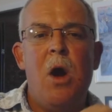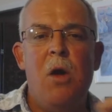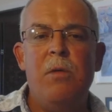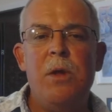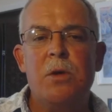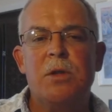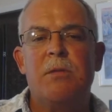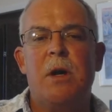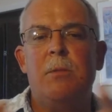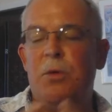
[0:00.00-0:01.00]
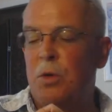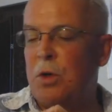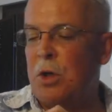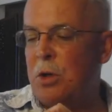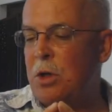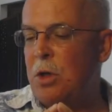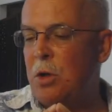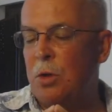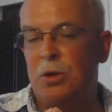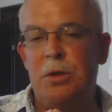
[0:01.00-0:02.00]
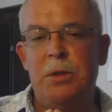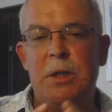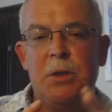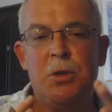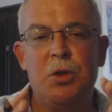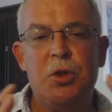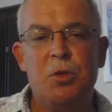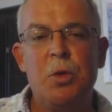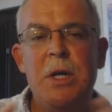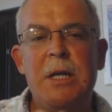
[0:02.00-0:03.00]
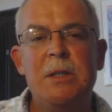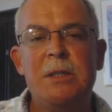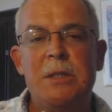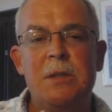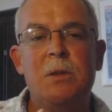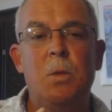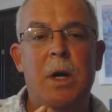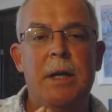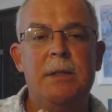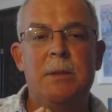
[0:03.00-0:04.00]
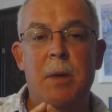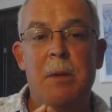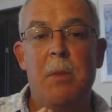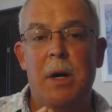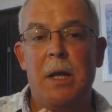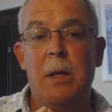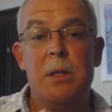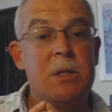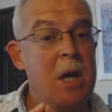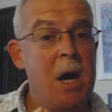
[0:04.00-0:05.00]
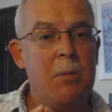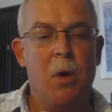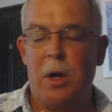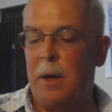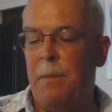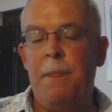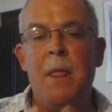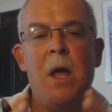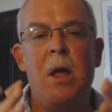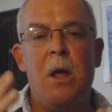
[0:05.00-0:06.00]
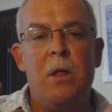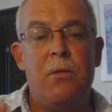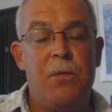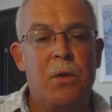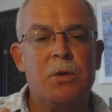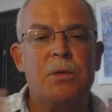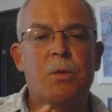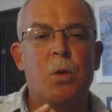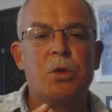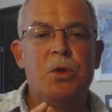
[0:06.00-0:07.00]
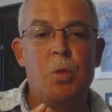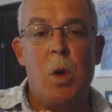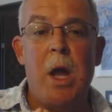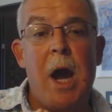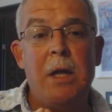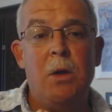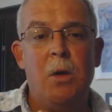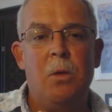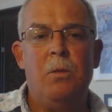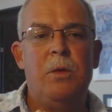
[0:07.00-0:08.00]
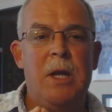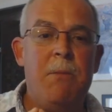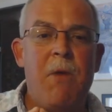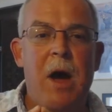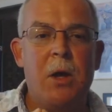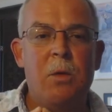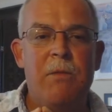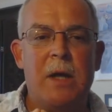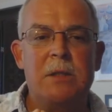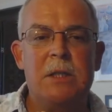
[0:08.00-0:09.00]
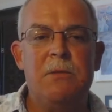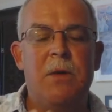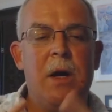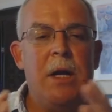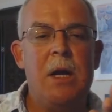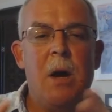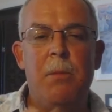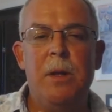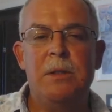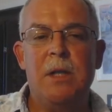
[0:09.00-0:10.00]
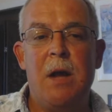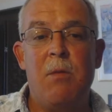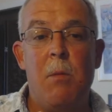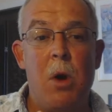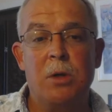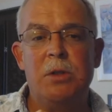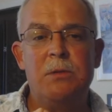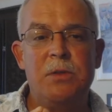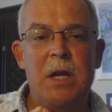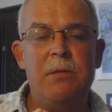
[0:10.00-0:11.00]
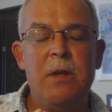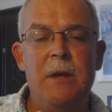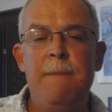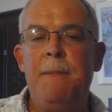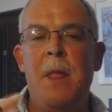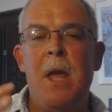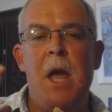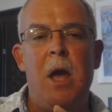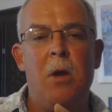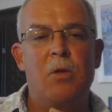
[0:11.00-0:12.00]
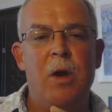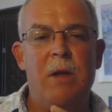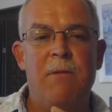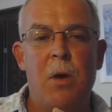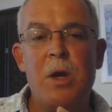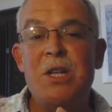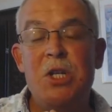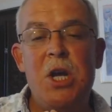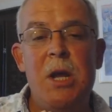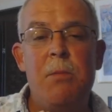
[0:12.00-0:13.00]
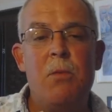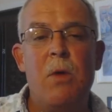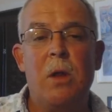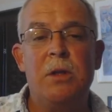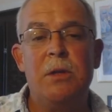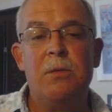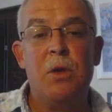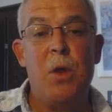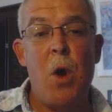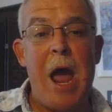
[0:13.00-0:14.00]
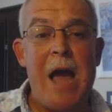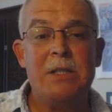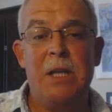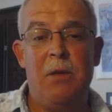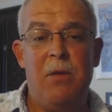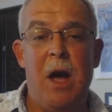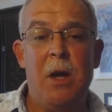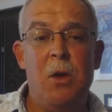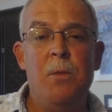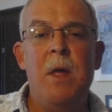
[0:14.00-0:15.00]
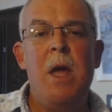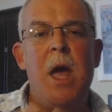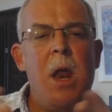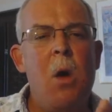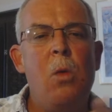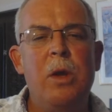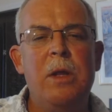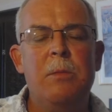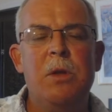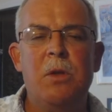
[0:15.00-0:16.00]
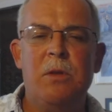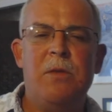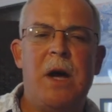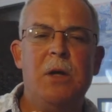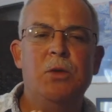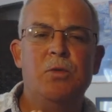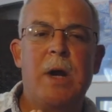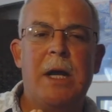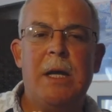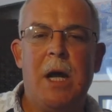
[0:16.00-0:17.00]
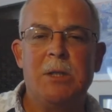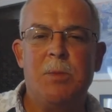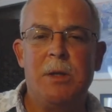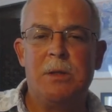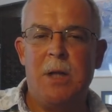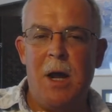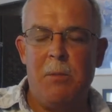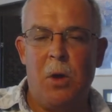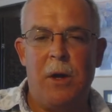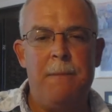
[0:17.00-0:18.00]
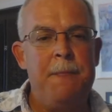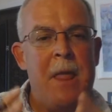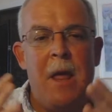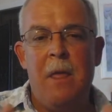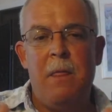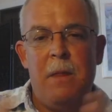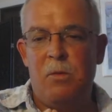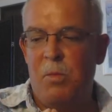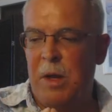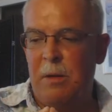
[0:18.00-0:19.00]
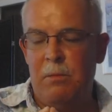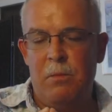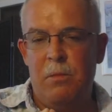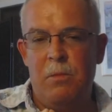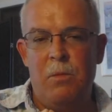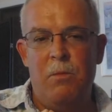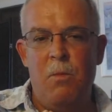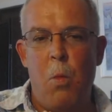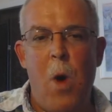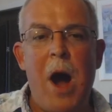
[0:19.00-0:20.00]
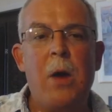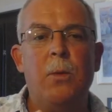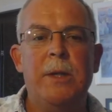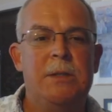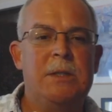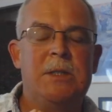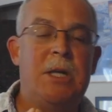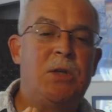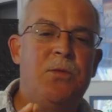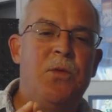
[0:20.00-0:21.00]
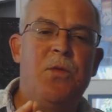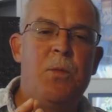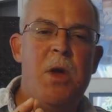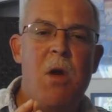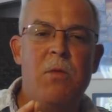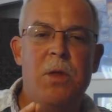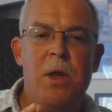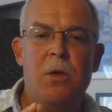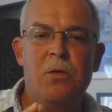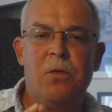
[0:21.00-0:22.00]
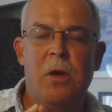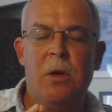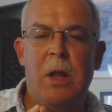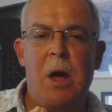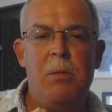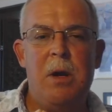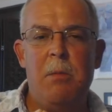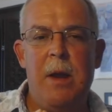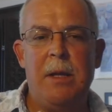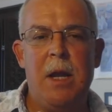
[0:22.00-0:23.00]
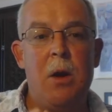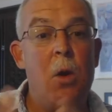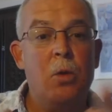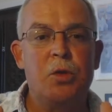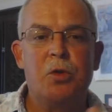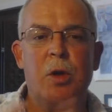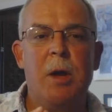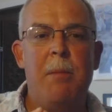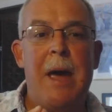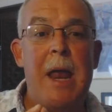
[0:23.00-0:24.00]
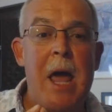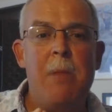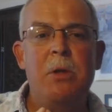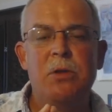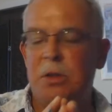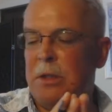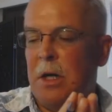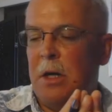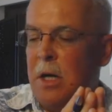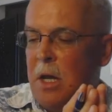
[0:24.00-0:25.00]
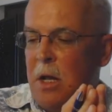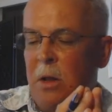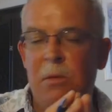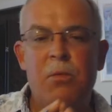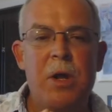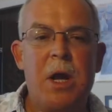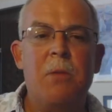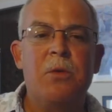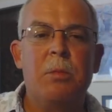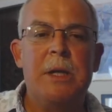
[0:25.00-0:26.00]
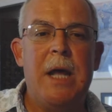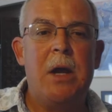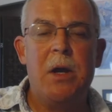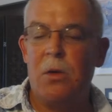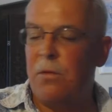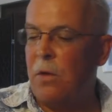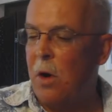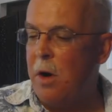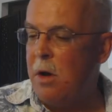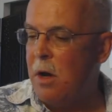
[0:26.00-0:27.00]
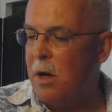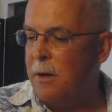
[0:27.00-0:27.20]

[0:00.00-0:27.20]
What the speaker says: Over the years, I've come to the conclusion that there's three consistent ways to make money in the stock market. The first, of course, is what I do, deep value investing, finding companies that have a margin of safety and are trading very cheap relative to their asset value and holding them until the value is recognized by the stock market. It's been wildly successful for me over the years, allowed me to maintain a whole string of bad habits and live pretty comfortably down here in Florida.